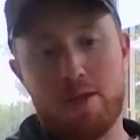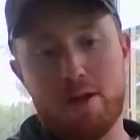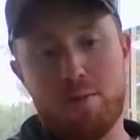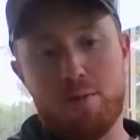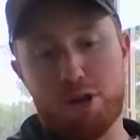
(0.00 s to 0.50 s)

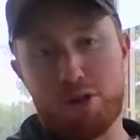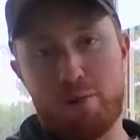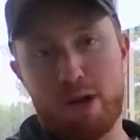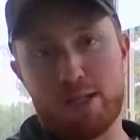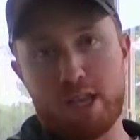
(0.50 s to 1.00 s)
Watching
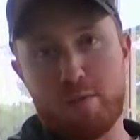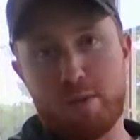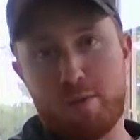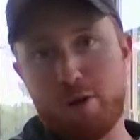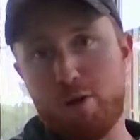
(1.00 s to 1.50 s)
the Pats game
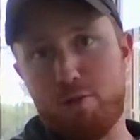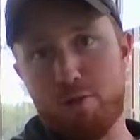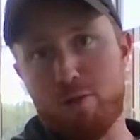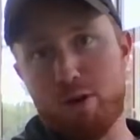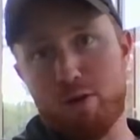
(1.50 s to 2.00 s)
up there,
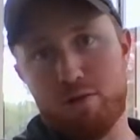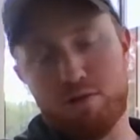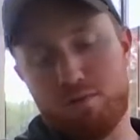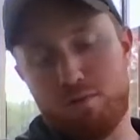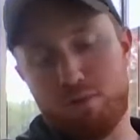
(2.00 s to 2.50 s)
blowout,
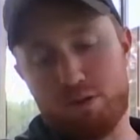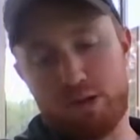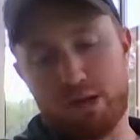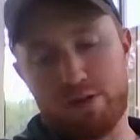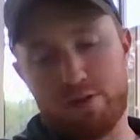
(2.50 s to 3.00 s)

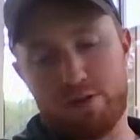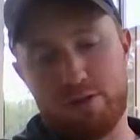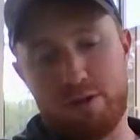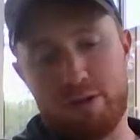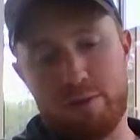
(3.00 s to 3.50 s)
looked excellent,
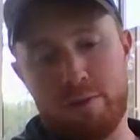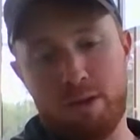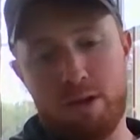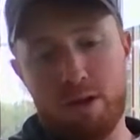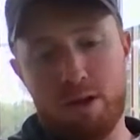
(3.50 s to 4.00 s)
love it.
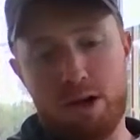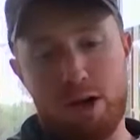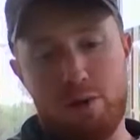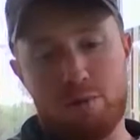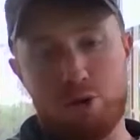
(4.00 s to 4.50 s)

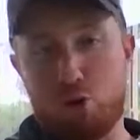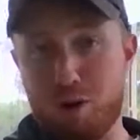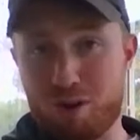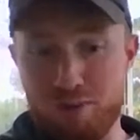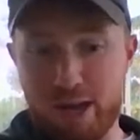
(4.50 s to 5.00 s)
So a
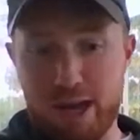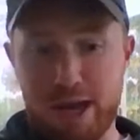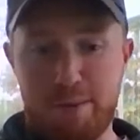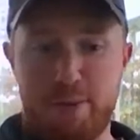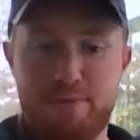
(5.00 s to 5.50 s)
quick
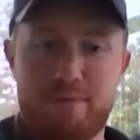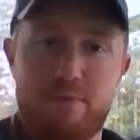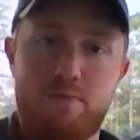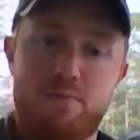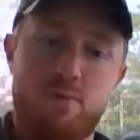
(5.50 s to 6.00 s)
recap.
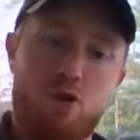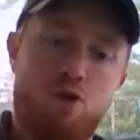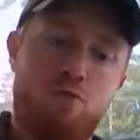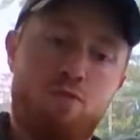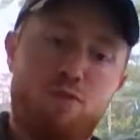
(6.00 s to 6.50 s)

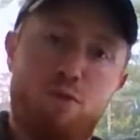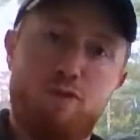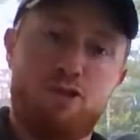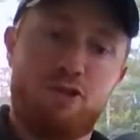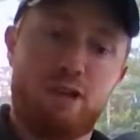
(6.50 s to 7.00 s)
Holmes
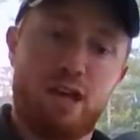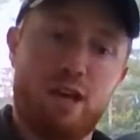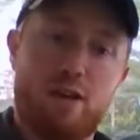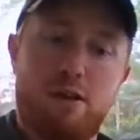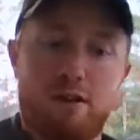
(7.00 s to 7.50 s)
overtook
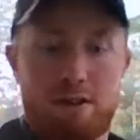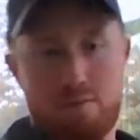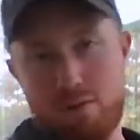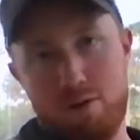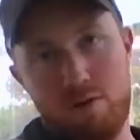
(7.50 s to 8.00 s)
Ted,
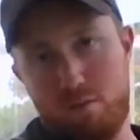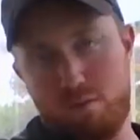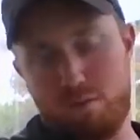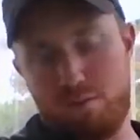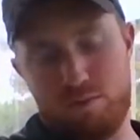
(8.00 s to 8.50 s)

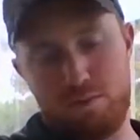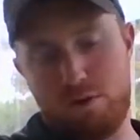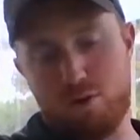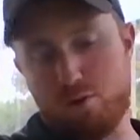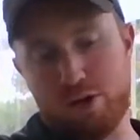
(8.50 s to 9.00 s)

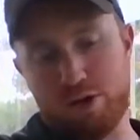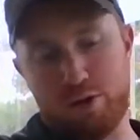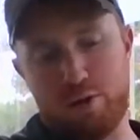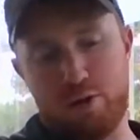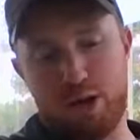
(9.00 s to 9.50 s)
no
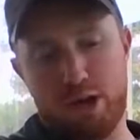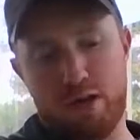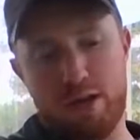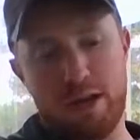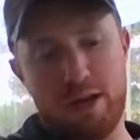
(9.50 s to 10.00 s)
question about
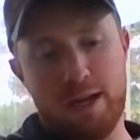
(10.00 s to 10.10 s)
that.